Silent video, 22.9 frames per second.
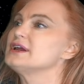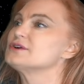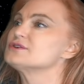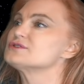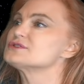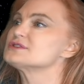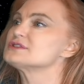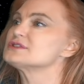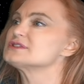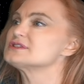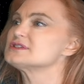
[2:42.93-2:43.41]

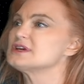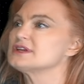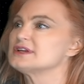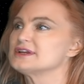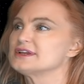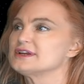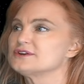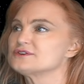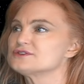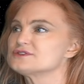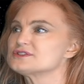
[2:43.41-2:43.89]
here's the sun,
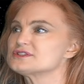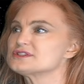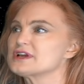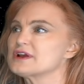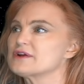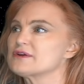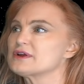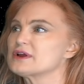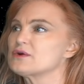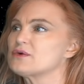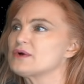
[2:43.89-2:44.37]
and here's
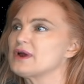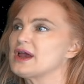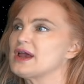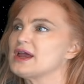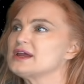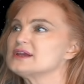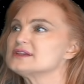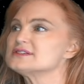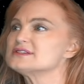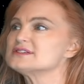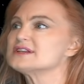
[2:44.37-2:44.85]
stereo
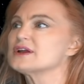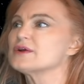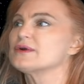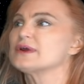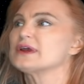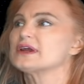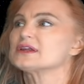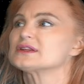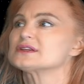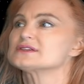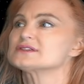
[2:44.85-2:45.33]
A
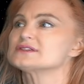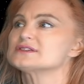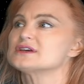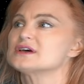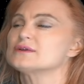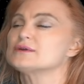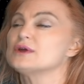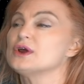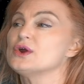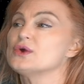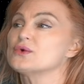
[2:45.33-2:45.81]
staring at the
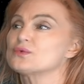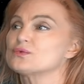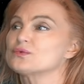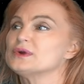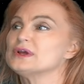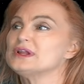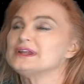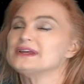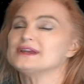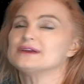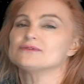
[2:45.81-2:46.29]
sun
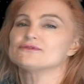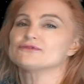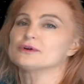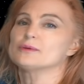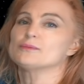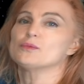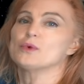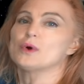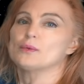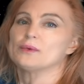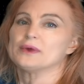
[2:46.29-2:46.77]
really
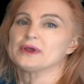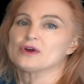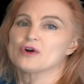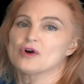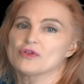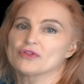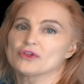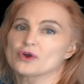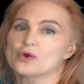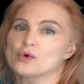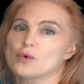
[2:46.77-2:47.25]
from what we
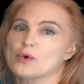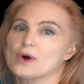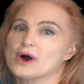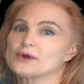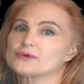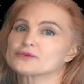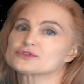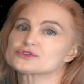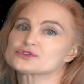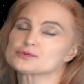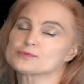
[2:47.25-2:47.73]
call the
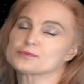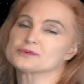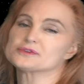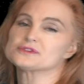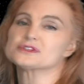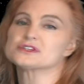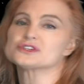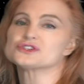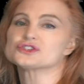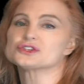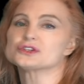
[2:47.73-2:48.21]
quadrature
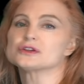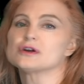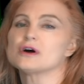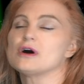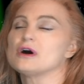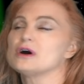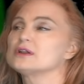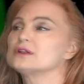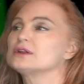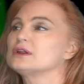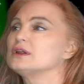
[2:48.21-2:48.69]
position
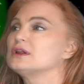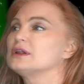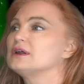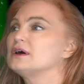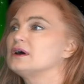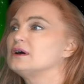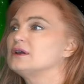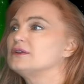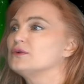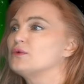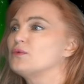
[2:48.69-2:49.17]
on
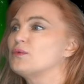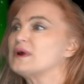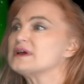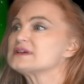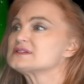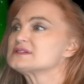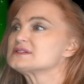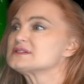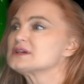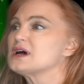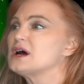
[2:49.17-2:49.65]
the
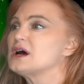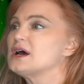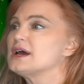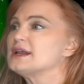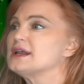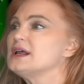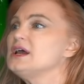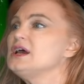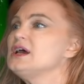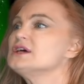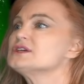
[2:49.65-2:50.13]
west
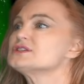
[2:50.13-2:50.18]
side.